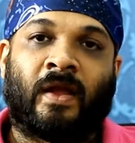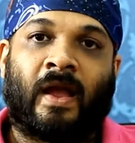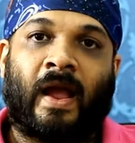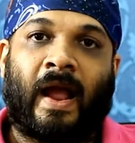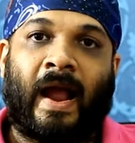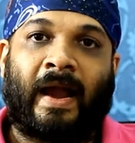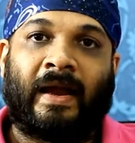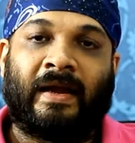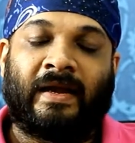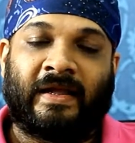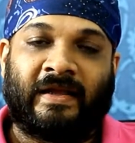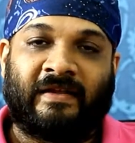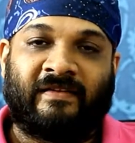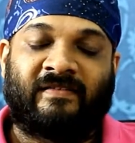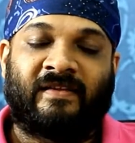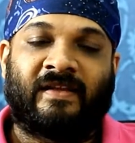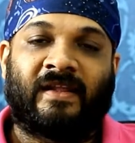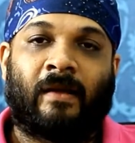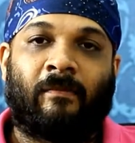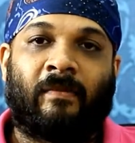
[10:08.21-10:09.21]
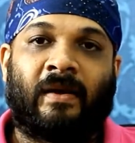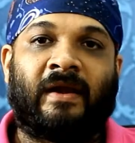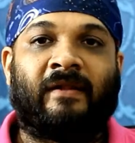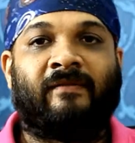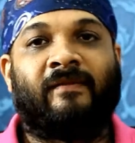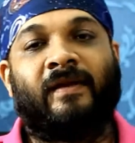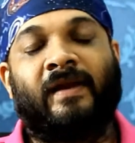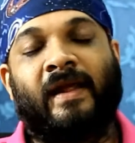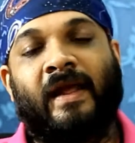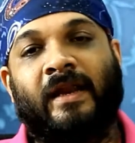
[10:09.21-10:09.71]
and easy remedy
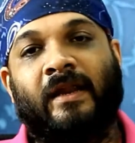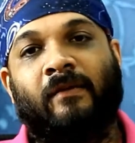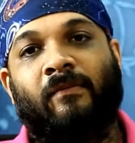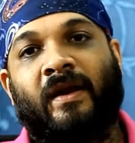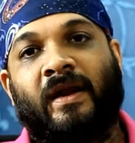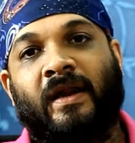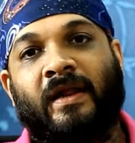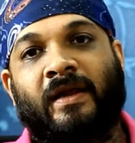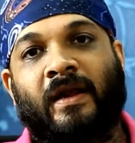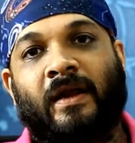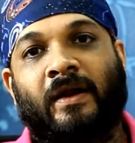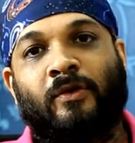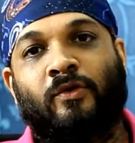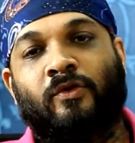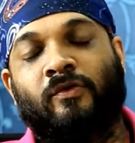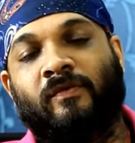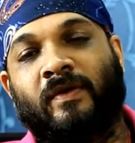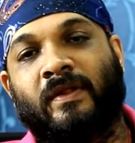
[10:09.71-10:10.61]
that anybody can do